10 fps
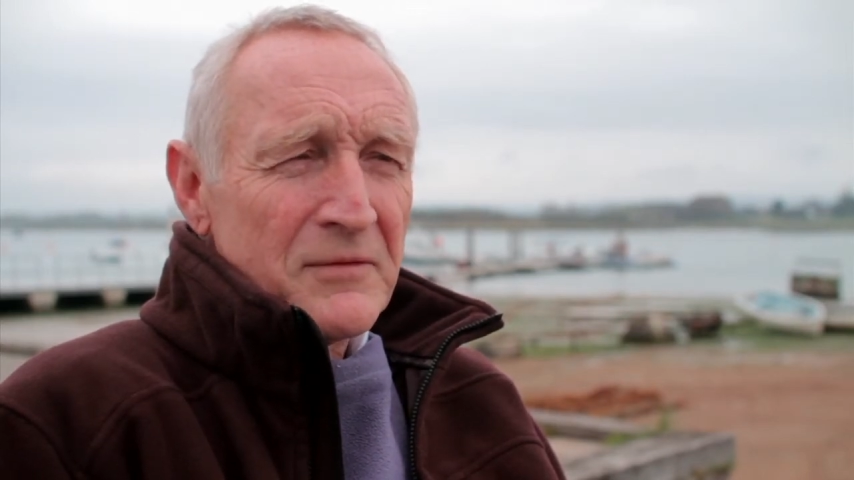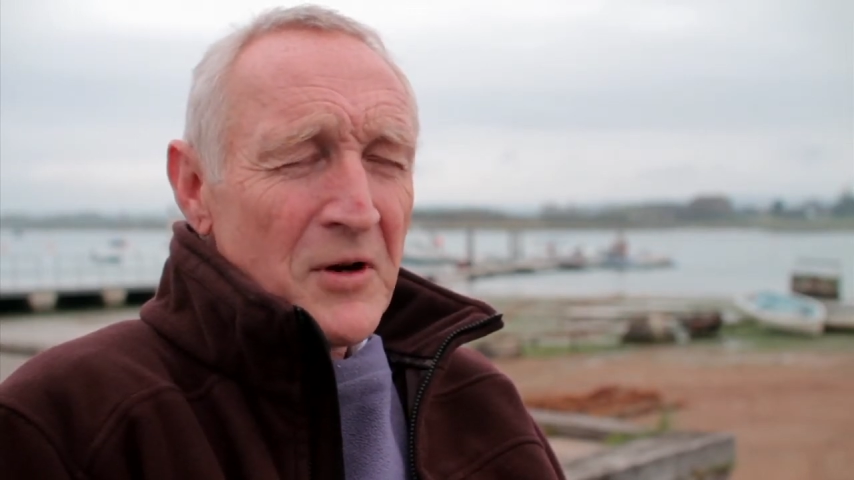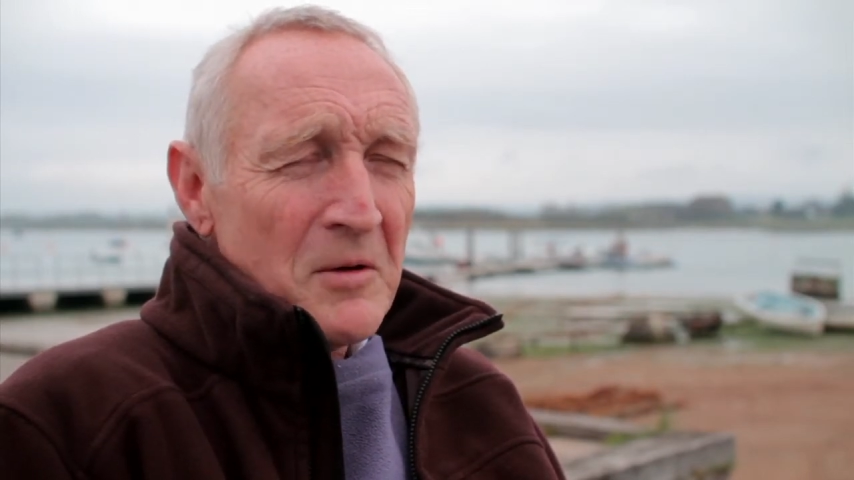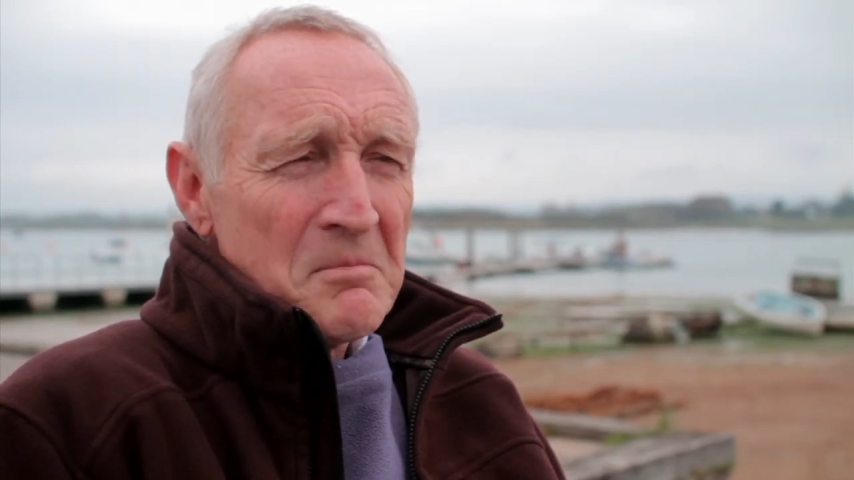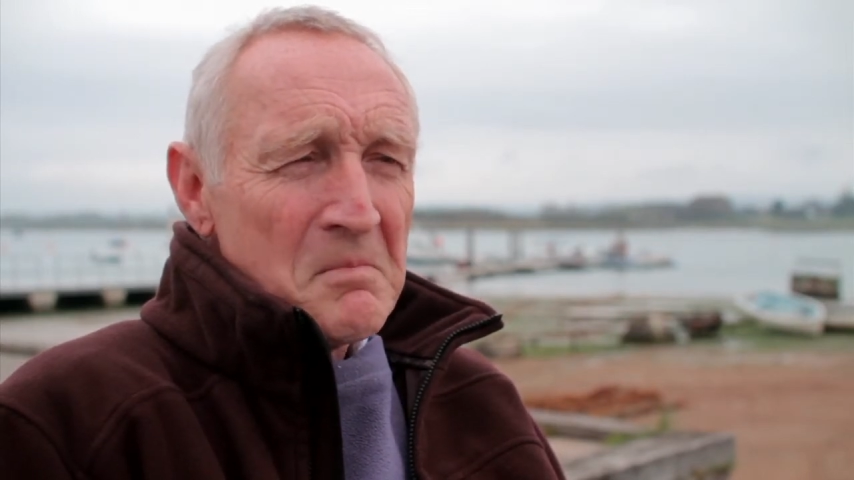
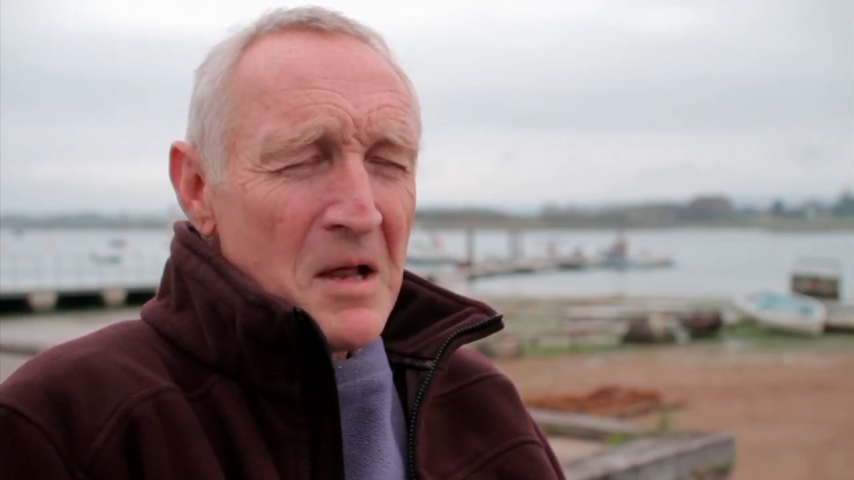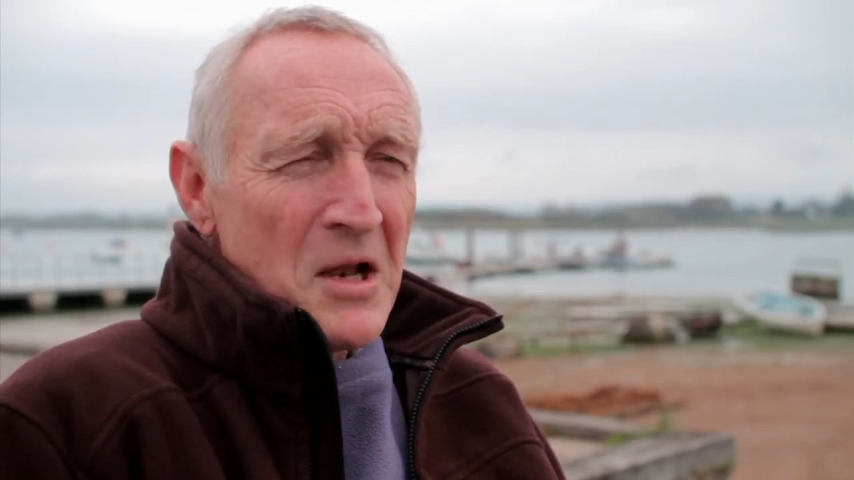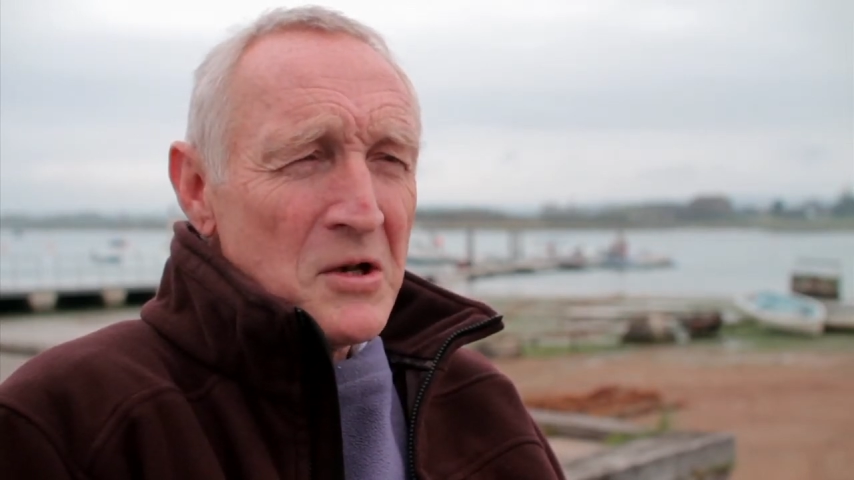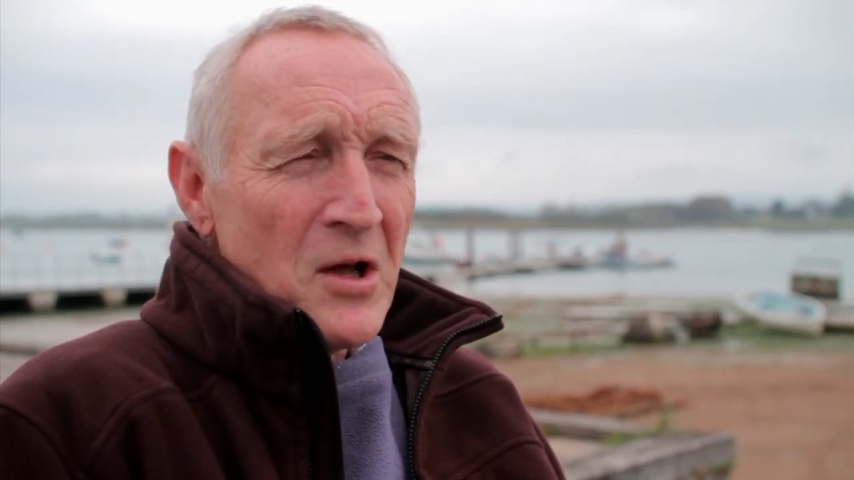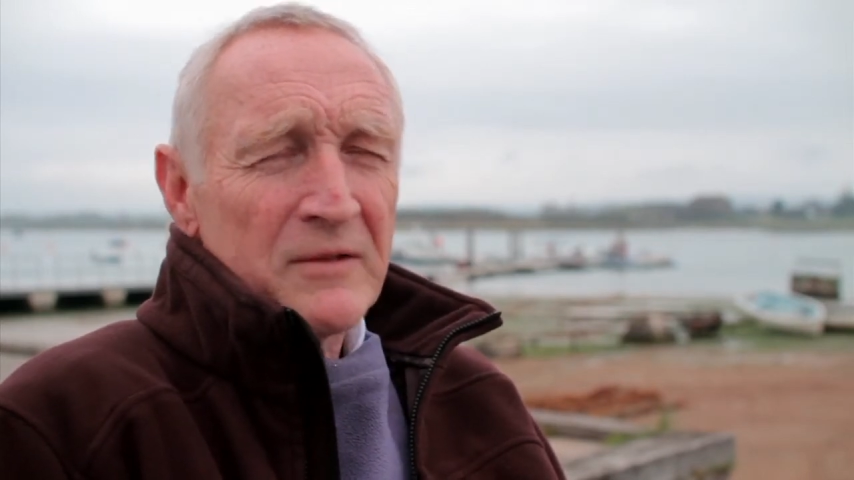from
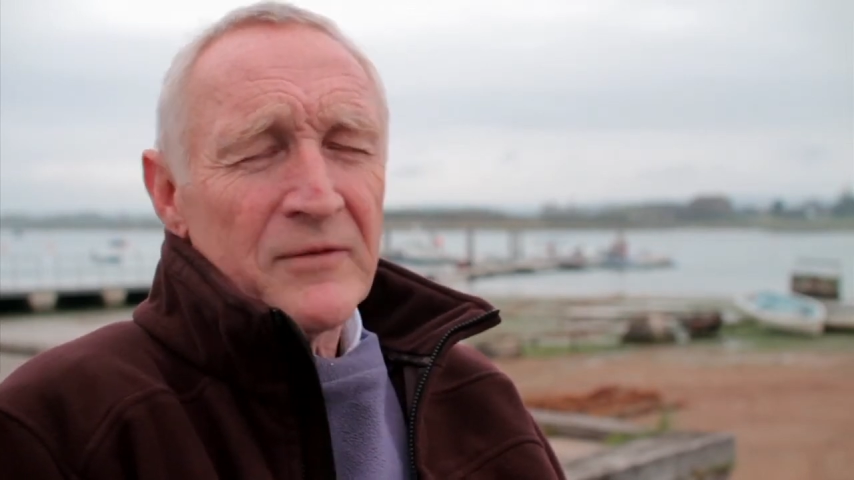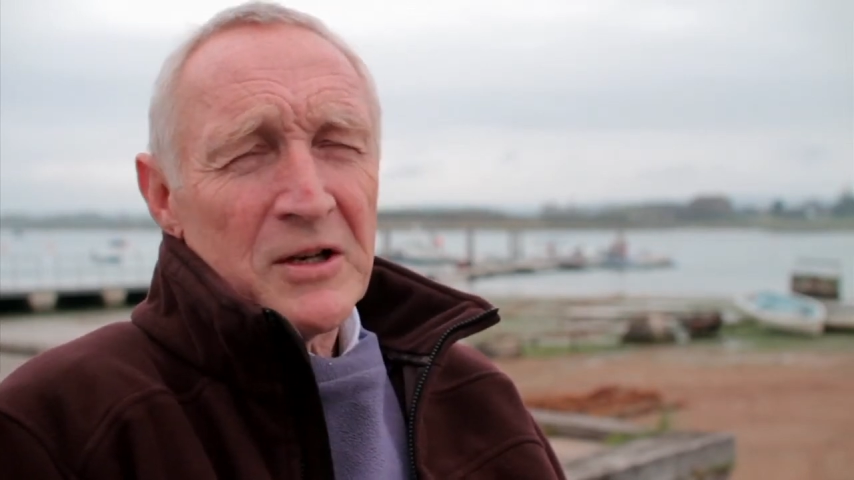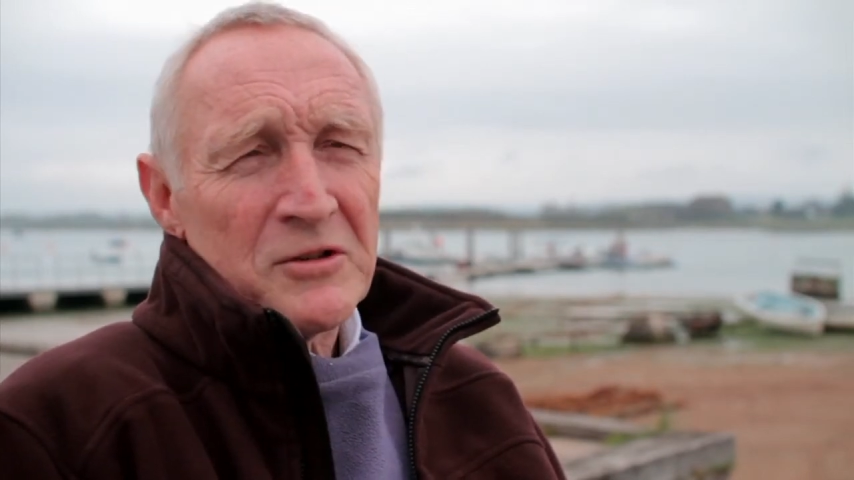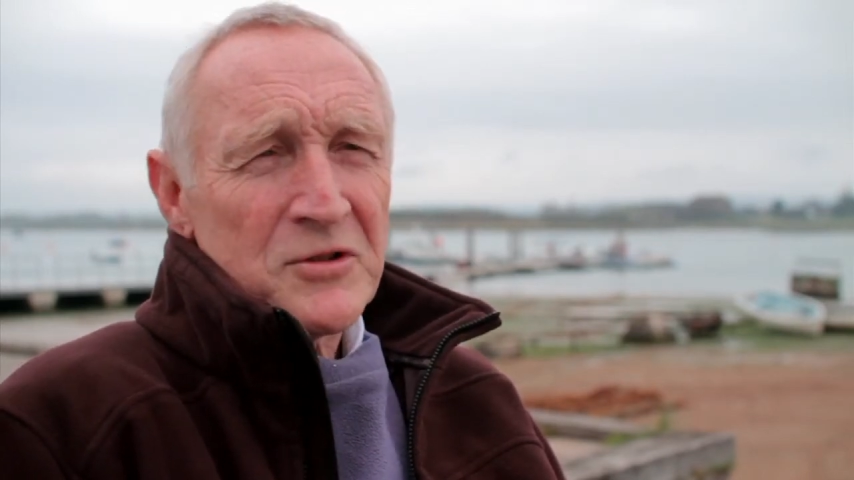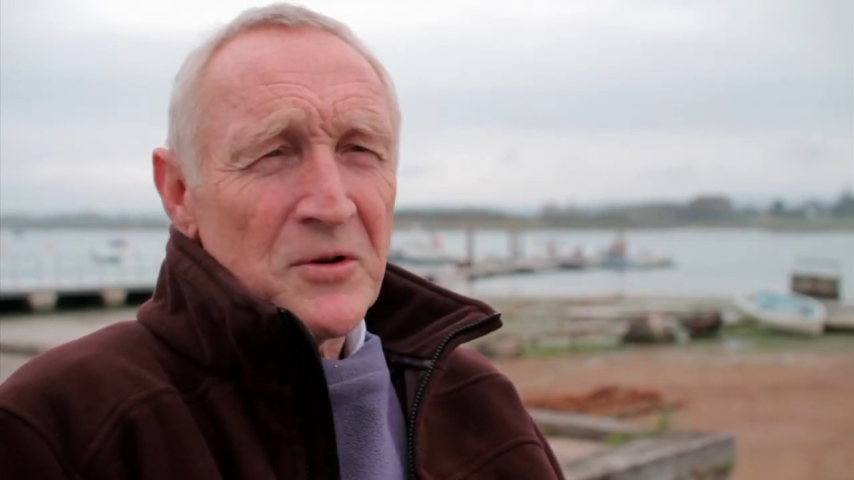
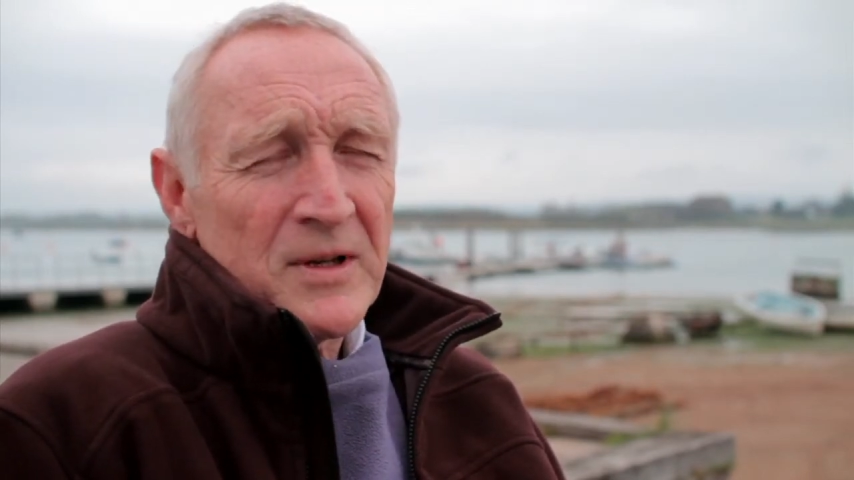non-voluntary